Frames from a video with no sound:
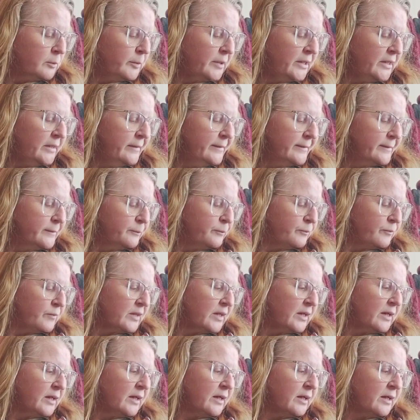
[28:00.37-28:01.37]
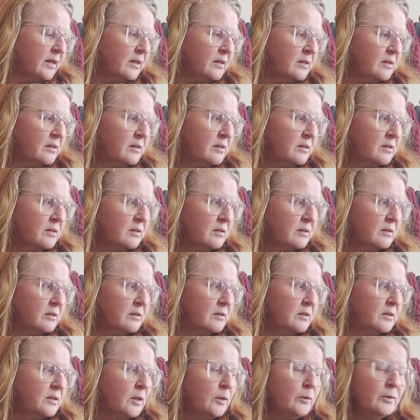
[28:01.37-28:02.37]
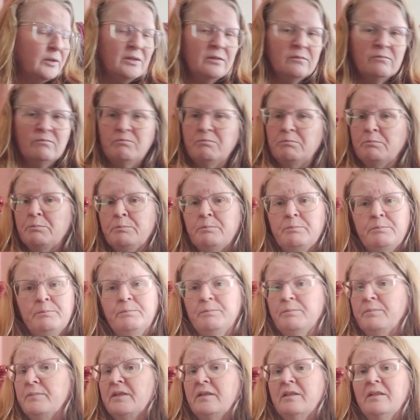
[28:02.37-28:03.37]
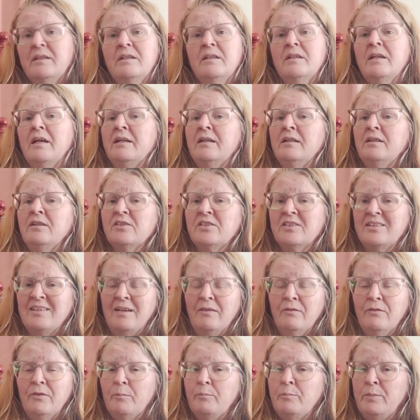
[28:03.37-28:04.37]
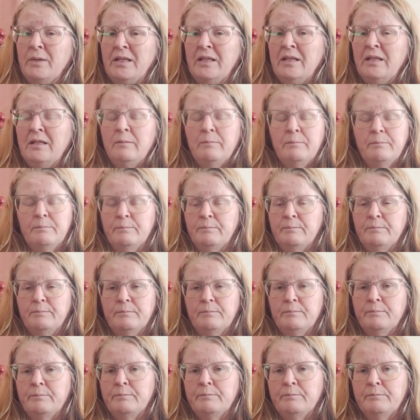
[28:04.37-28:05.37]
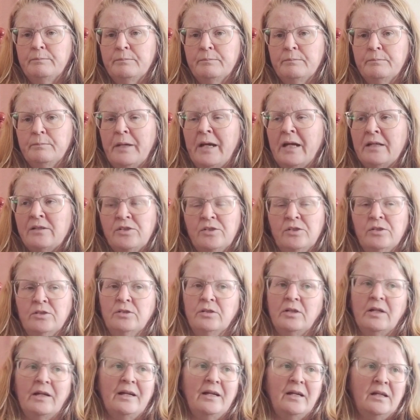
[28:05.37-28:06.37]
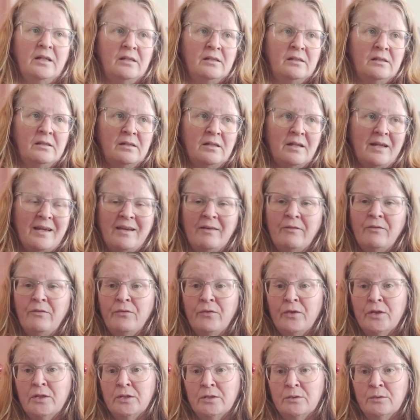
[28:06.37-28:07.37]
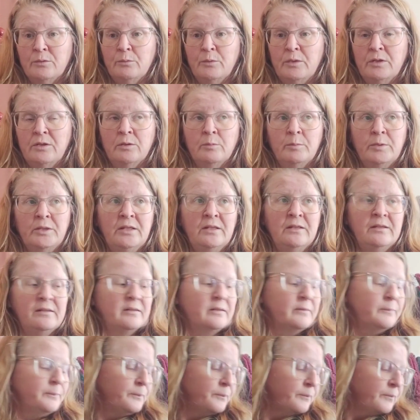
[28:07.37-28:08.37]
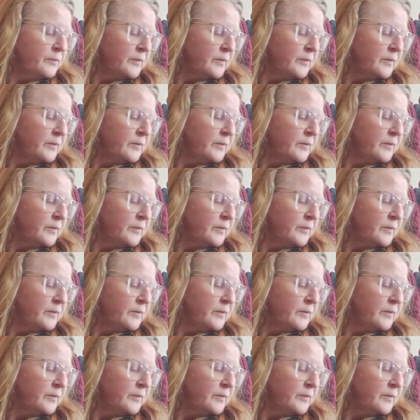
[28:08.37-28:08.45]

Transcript: the bees, and go and get yourself a bee pattern and have fun with your bees.